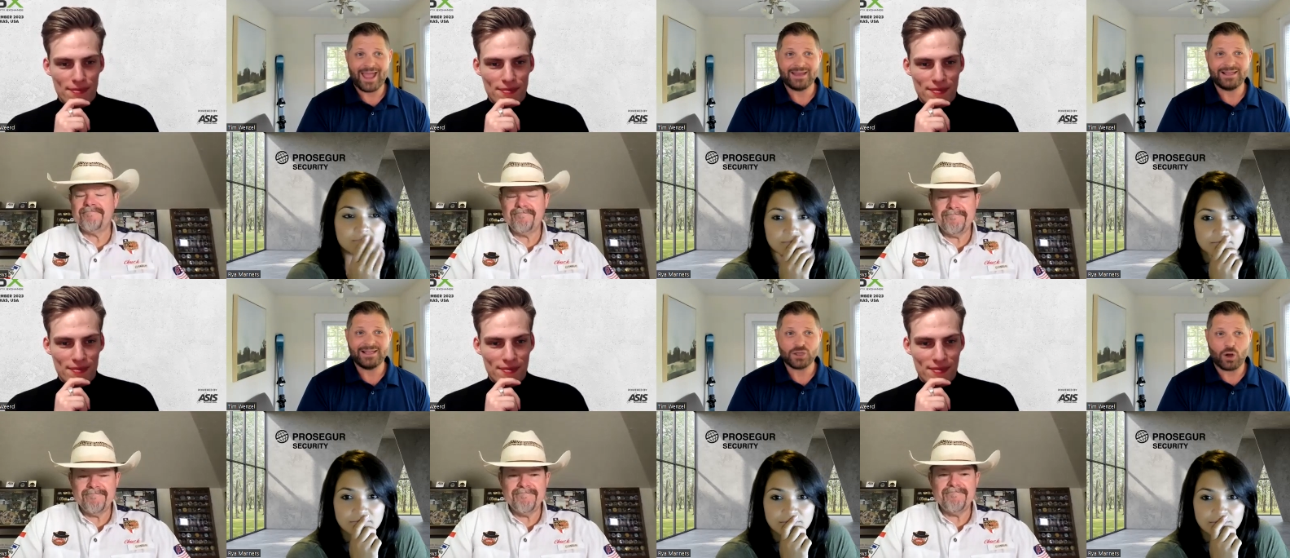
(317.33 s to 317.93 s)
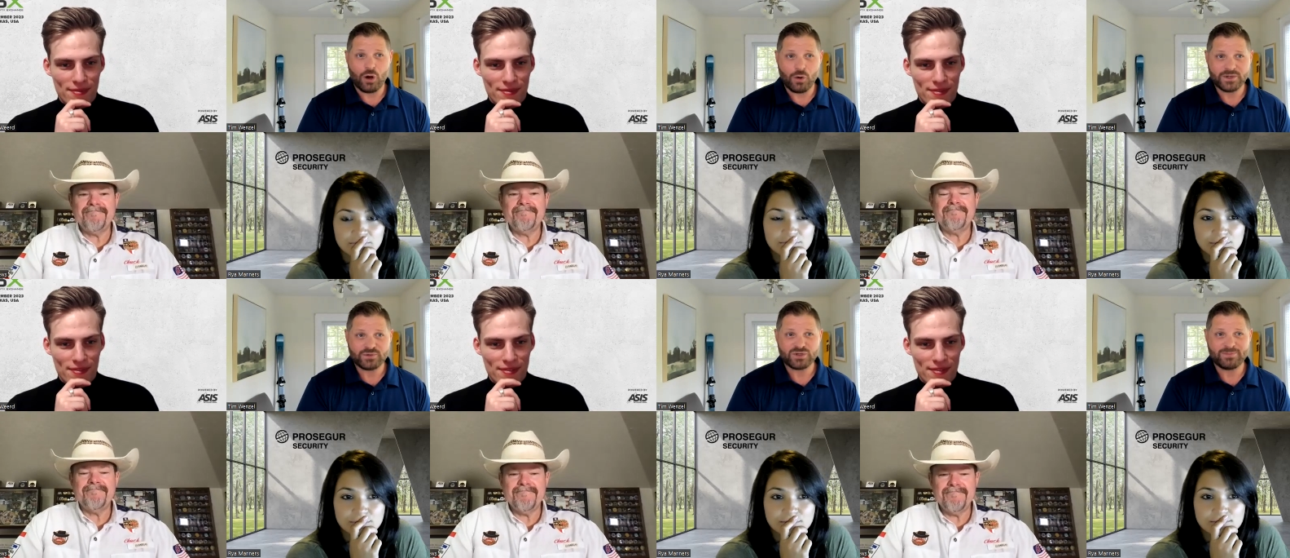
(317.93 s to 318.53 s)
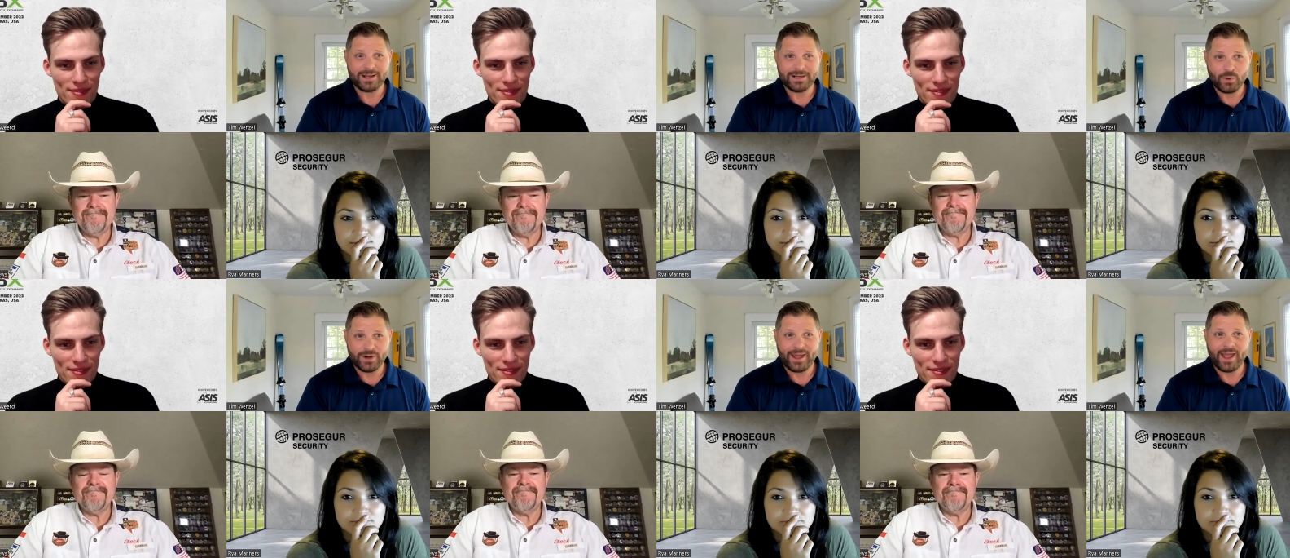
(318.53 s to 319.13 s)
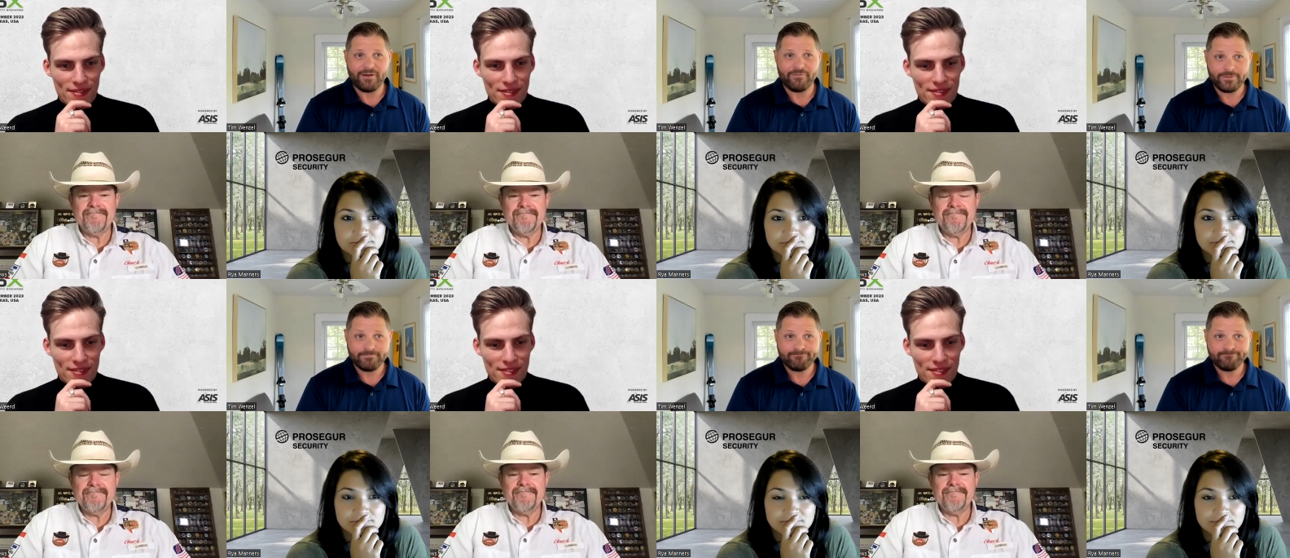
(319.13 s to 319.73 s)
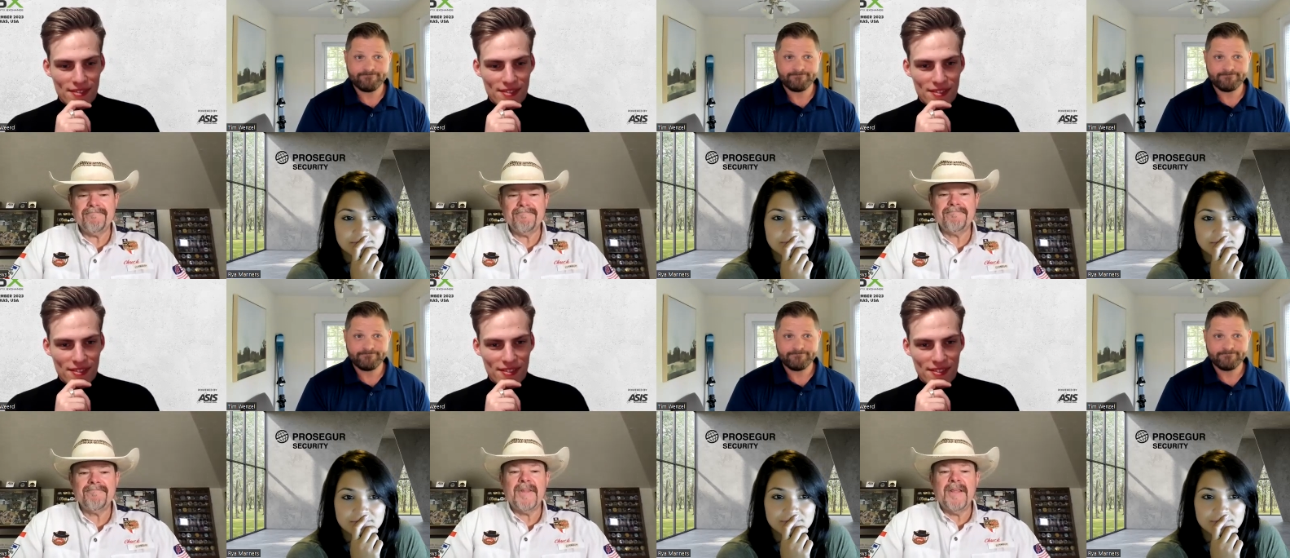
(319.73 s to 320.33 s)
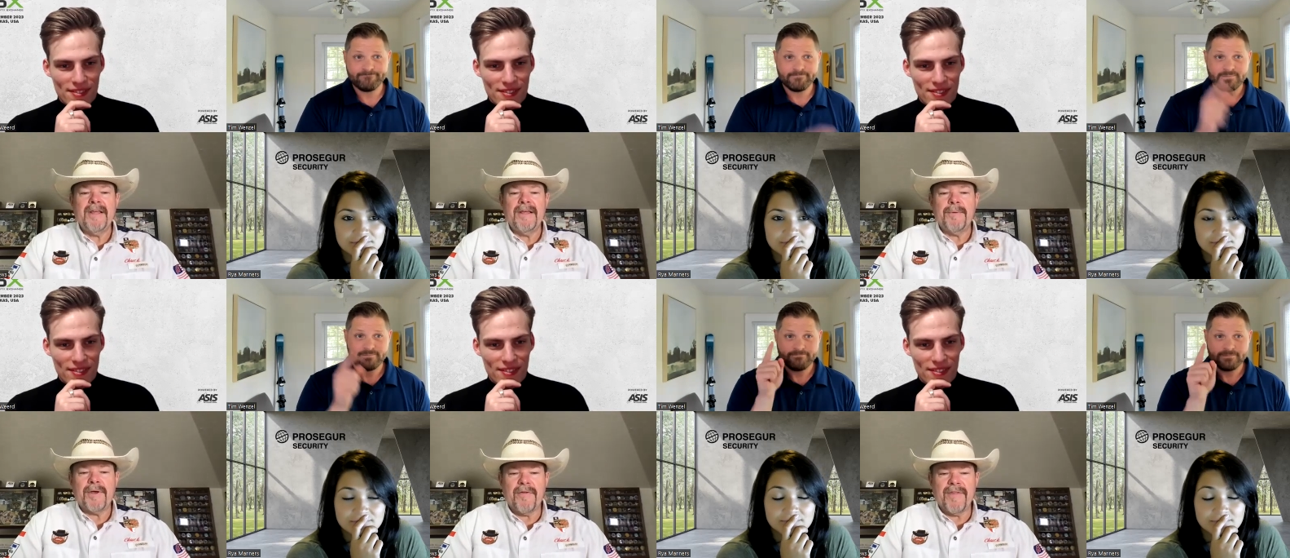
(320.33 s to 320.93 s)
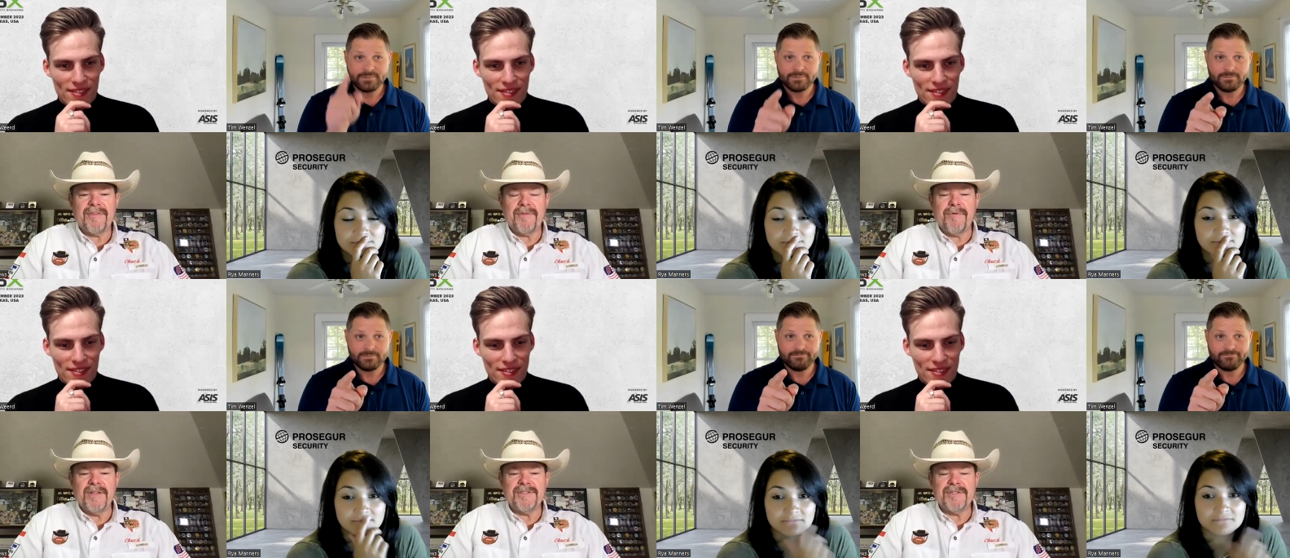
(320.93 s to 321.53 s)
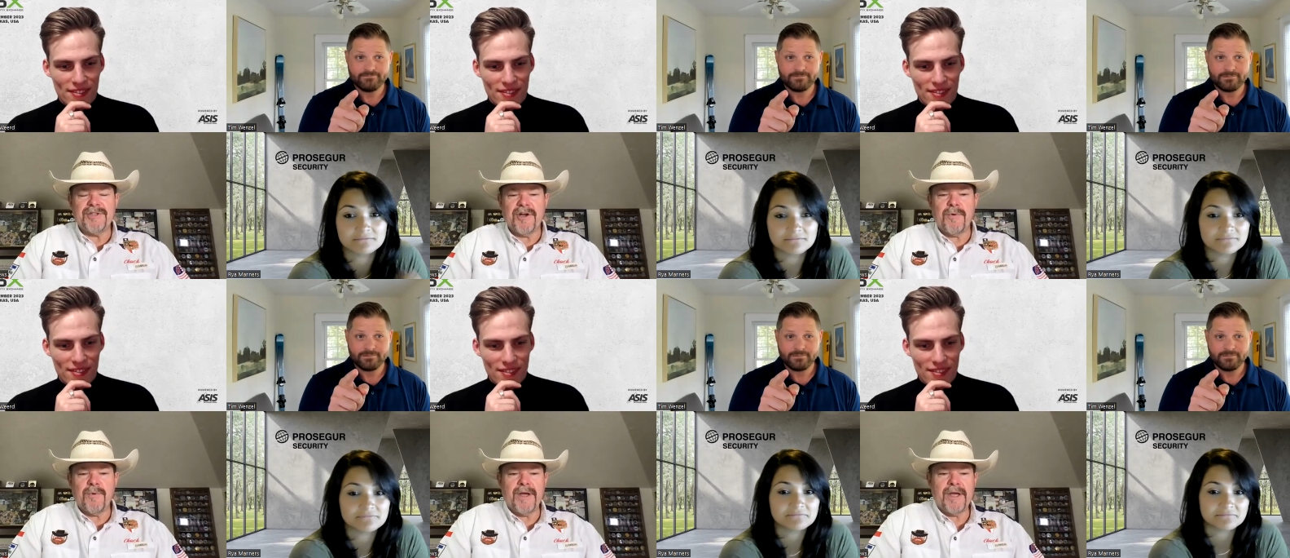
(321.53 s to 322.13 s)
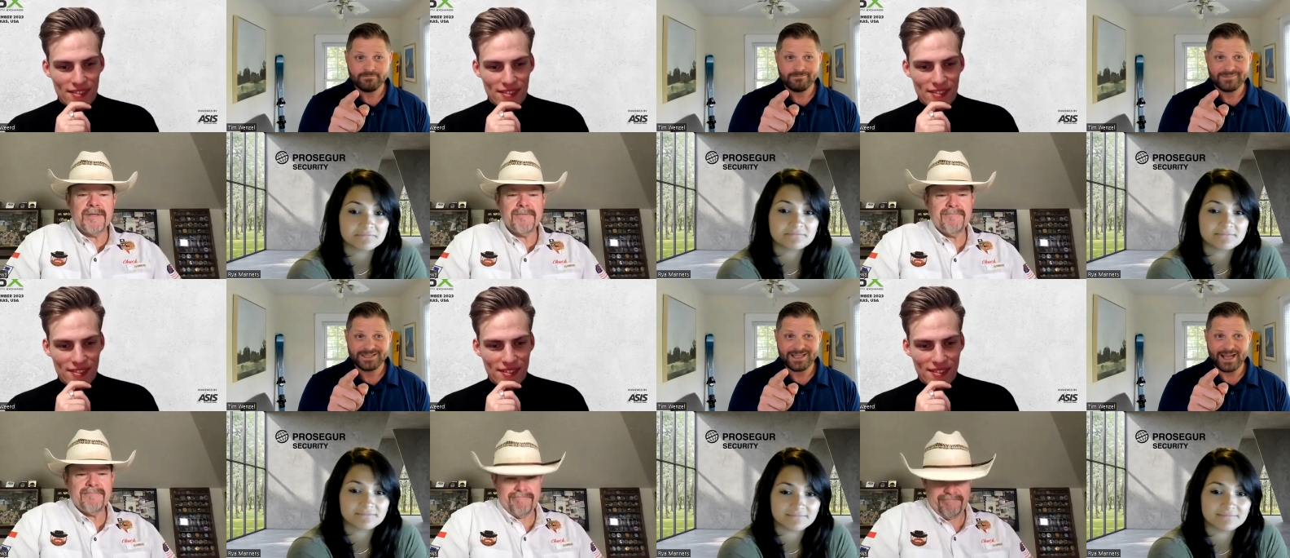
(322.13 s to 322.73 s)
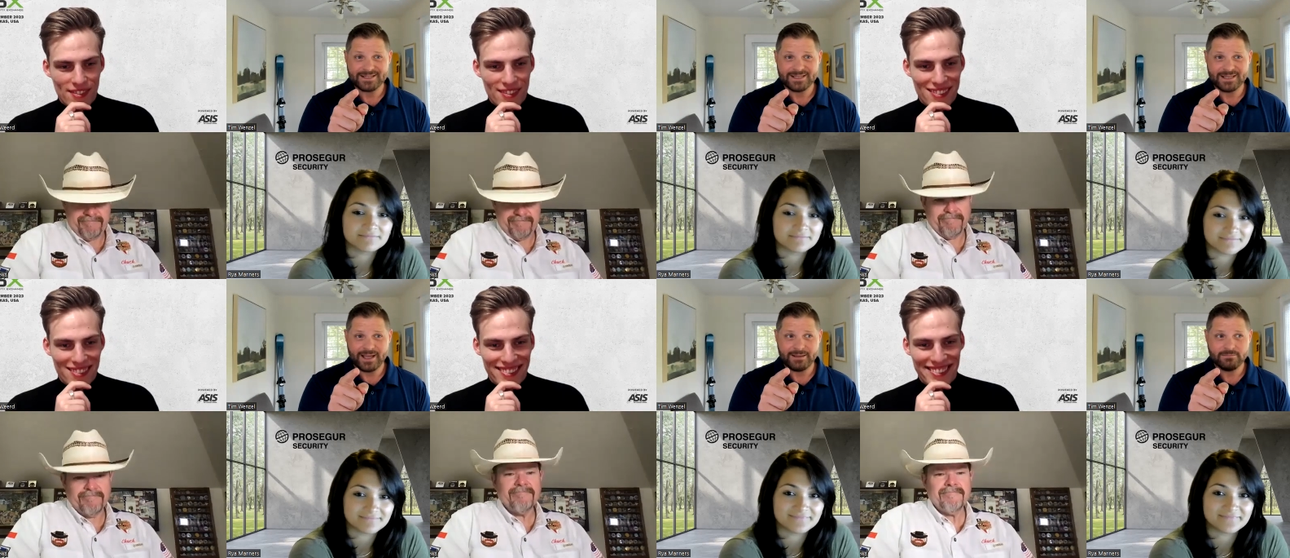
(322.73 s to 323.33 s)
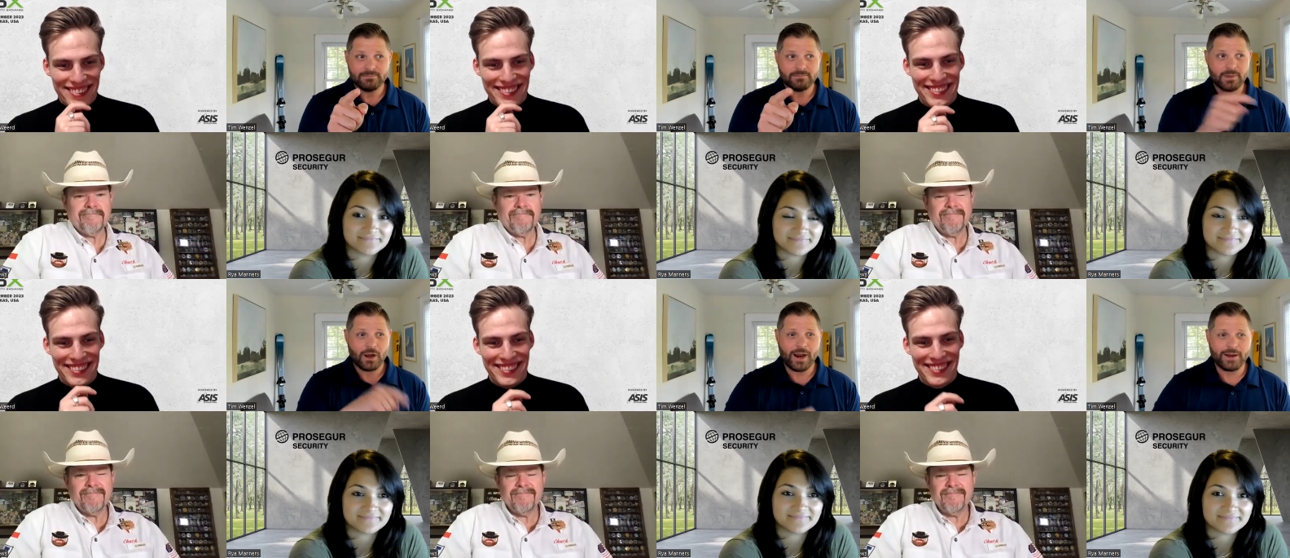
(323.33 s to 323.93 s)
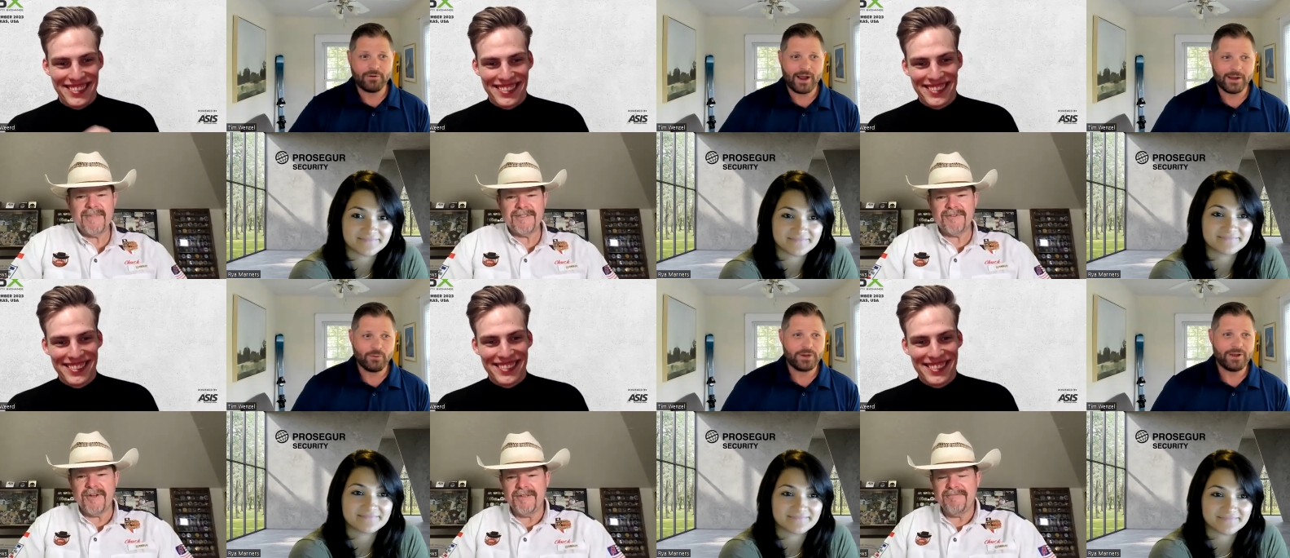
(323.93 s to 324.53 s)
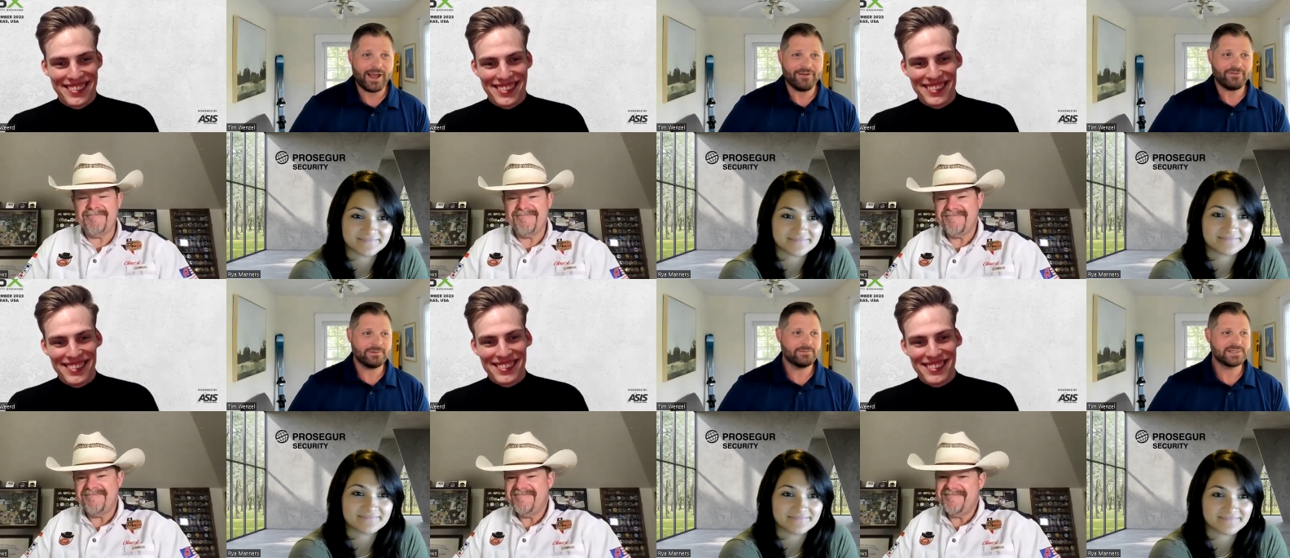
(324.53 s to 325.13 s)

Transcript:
Speaker 1: And he's always responded when I have.
Speaker 2: We call that the Friends of Chuck Way.
Speaker 1: Texas night. All right, Raya, what do you have?